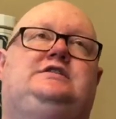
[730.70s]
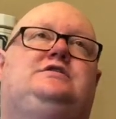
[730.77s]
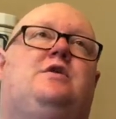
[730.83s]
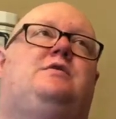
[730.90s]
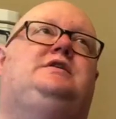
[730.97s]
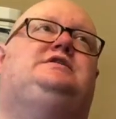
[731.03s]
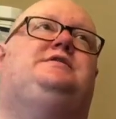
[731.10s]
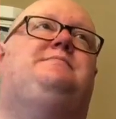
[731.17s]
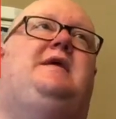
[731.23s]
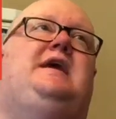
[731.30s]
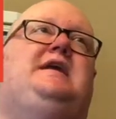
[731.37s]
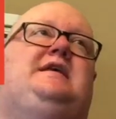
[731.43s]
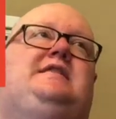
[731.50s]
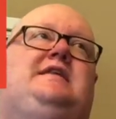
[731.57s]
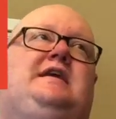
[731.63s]
is going to
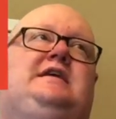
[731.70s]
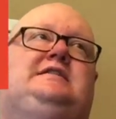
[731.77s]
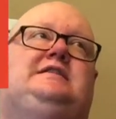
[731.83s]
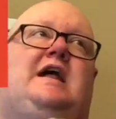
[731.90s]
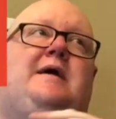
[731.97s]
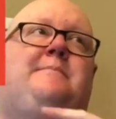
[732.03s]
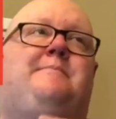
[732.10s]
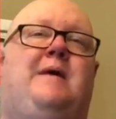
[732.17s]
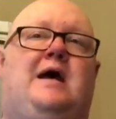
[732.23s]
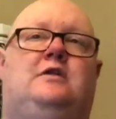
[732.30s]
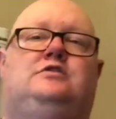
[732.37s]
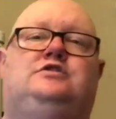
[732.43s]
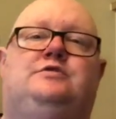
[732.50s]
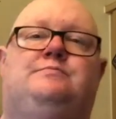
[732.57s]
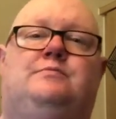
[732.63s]
make you things like
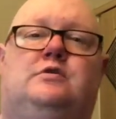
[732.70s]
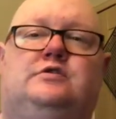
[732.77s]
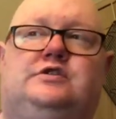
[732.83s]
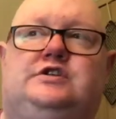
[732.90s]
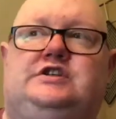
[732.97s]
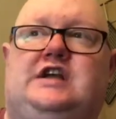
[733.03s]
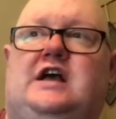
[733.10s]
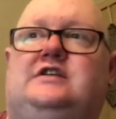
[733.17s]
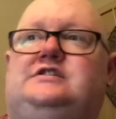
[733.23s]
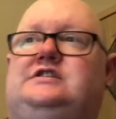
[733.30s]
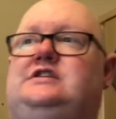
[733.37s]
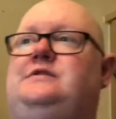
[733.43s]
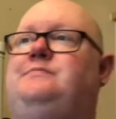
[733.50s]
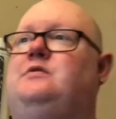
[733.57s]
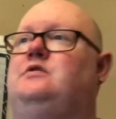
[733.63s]
Belgian buns,
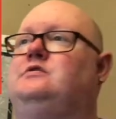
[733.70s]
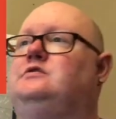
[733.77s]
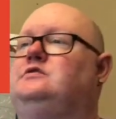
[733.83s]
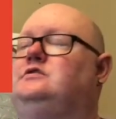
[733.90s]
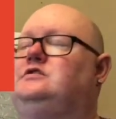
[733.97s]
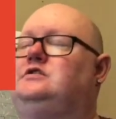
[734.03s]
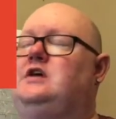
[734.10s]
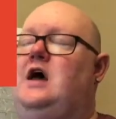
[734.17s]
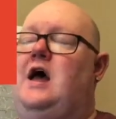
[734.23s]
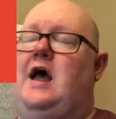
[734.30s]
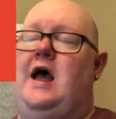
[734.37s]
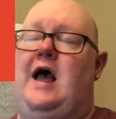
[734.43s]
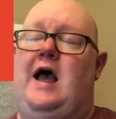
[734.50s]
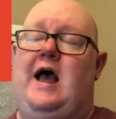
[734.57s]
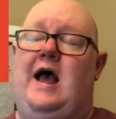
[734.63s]
Chelsea buns,
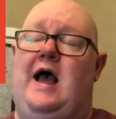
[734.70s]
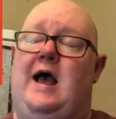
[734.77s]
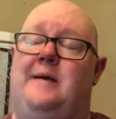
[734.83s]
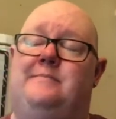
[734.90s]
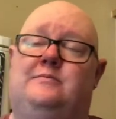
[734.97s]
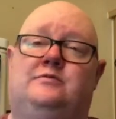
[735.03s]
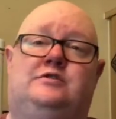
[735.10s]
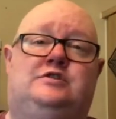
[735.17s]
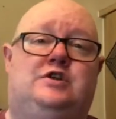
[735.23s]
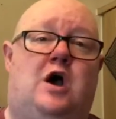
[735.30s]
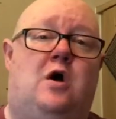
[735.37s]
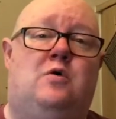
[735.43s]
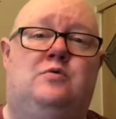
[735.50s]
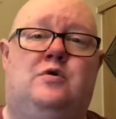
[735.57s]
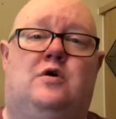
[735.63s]
um,
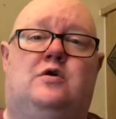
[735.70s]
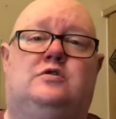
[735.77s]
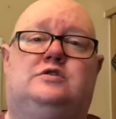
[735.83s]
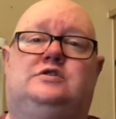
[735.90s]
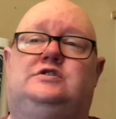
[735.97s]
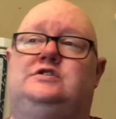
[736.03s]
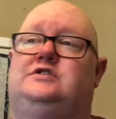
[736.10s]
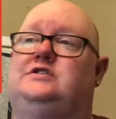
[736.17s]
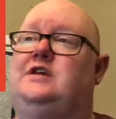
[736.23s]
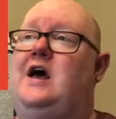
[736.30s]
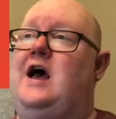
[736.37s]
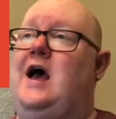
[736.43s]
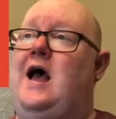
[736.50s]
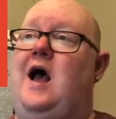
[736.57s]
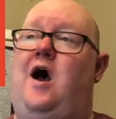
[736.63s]
donuts,
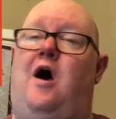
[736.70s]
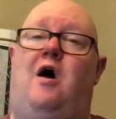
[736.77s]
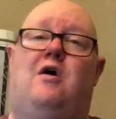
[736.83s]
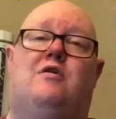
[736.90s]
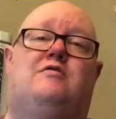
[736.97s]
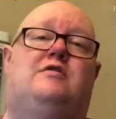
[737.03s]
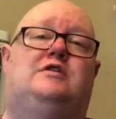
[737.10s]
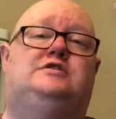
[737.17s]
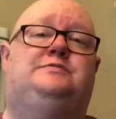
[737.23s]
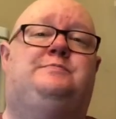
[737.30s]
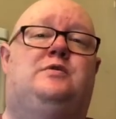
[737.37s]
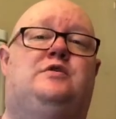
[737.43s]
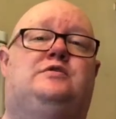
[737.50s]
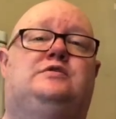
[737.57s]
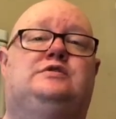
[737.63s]
uh, hot cross
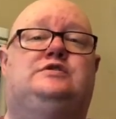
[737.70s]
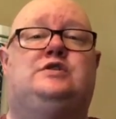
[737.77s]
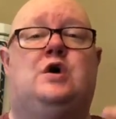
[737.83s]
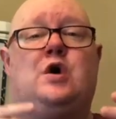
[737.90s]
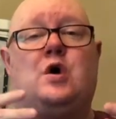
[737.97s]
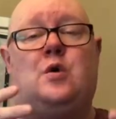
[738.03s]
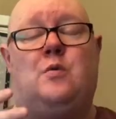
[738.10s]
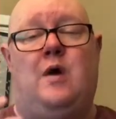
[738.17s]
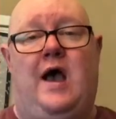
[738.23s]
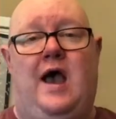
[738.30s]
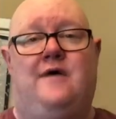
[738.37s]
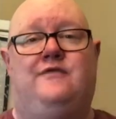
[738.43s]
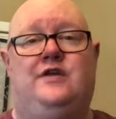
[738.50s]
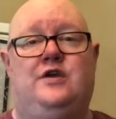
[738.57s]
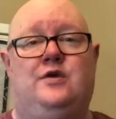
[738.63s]
buns,
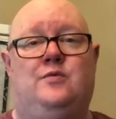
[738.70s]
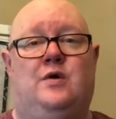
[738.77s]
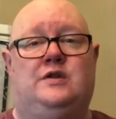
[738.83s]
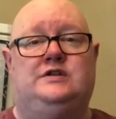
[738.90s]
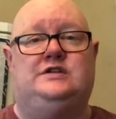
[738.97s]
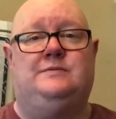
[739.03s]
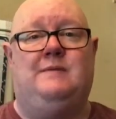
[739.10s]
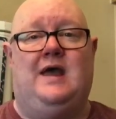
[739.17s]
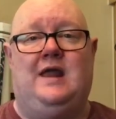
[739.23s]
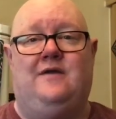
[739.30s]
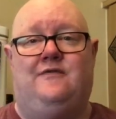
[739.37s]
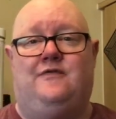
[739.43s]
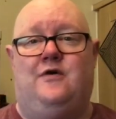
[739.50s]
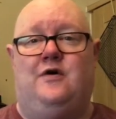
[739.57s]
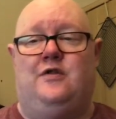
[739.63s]
whatever you want to
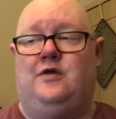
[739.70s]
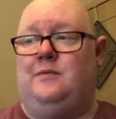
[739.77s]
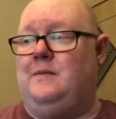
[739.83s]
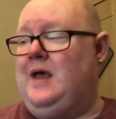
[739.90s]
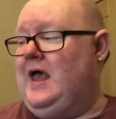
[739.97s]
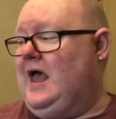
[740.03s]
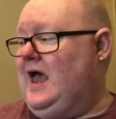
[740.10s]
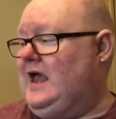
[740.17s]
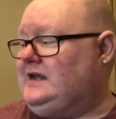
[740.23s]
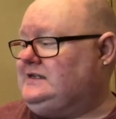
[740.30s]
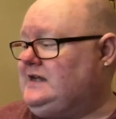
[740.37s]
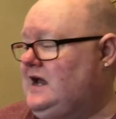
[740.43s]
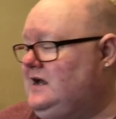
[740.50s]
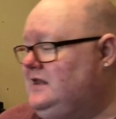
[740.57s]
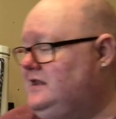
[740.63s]
make for them.
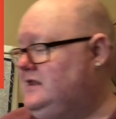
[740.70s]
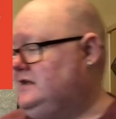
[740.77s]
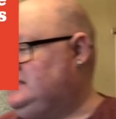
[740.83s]
Exactly the